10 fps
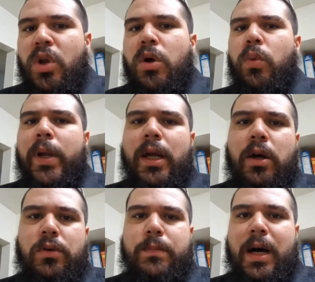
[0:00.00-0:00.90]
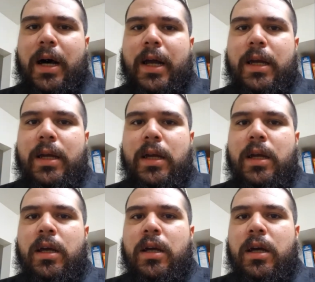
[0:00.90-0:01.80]
A week goes by
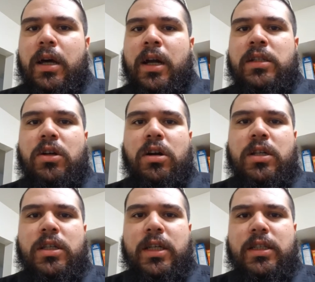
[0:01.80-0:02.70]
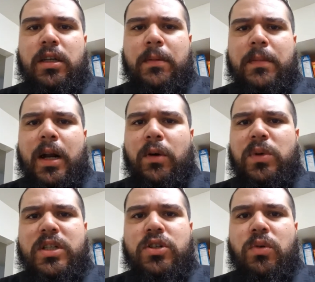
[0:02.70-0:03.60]
and I started to see something, and I
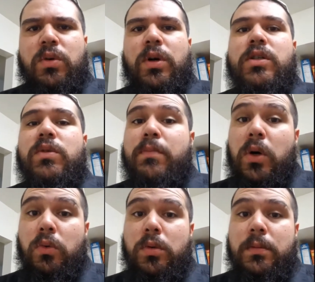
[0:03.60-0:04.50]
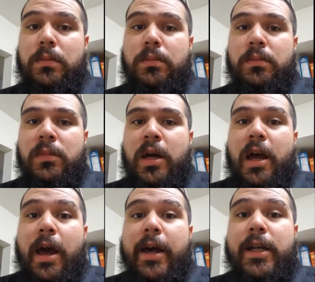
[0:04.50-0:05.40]
wasn't sure what it was mold,
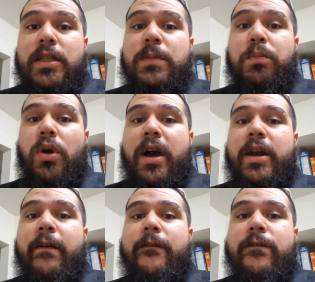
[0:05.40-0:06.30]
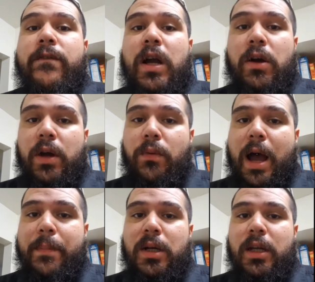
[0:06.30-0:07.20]
and it spread very
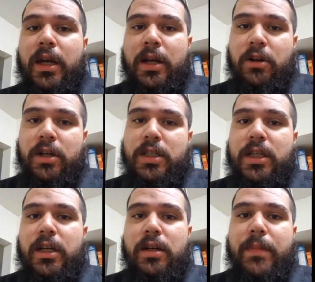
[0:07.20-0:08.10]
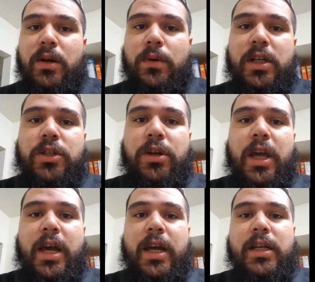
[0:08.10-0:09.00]
rapidly, and you're going to see it in a minute when I show you
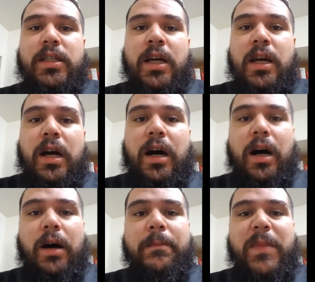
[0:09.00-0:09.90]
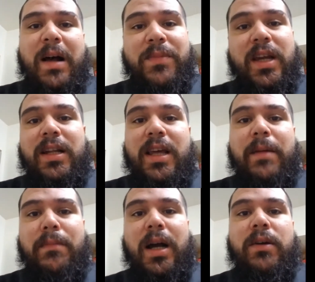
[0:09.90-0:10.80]
the eggs. I'm thinking that
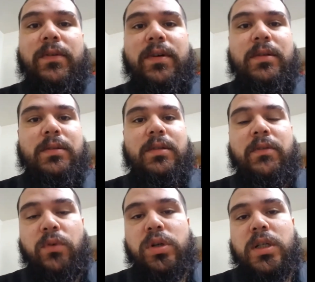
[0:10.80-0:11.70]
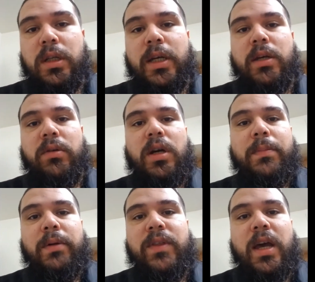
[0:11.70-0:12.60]
it might have unfortunately killed a
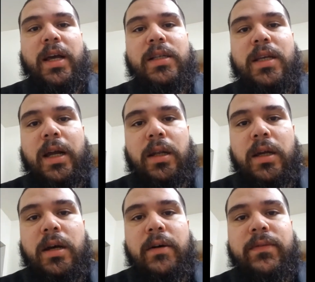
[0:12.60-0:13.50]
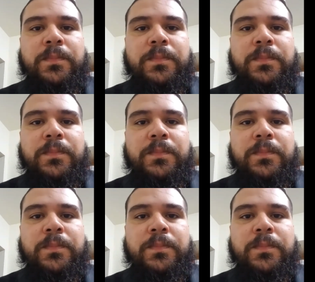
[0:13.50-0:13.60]
couple of the eggs, sadly enough.